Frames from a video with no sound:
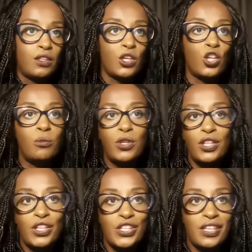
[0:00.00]
The
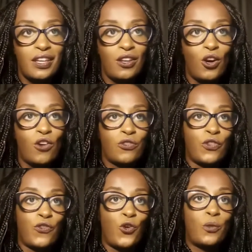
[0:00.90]
community of the
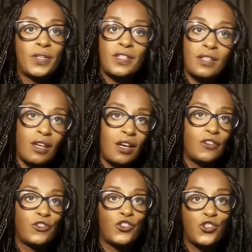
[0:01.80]
former
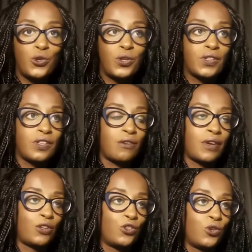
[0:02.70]
staff, students
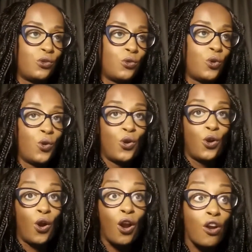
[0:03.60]
around you,
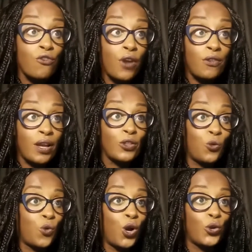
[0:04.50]
around the
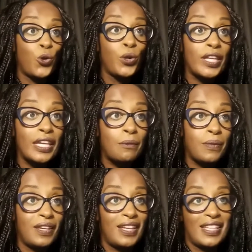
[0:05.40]
world who
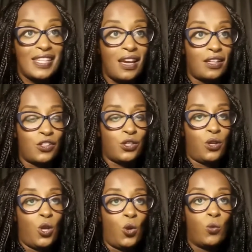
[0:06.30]
keep in touch
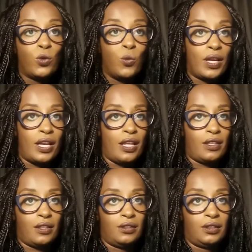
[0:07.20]
with one
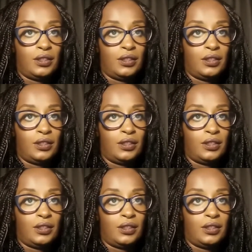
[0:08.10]
another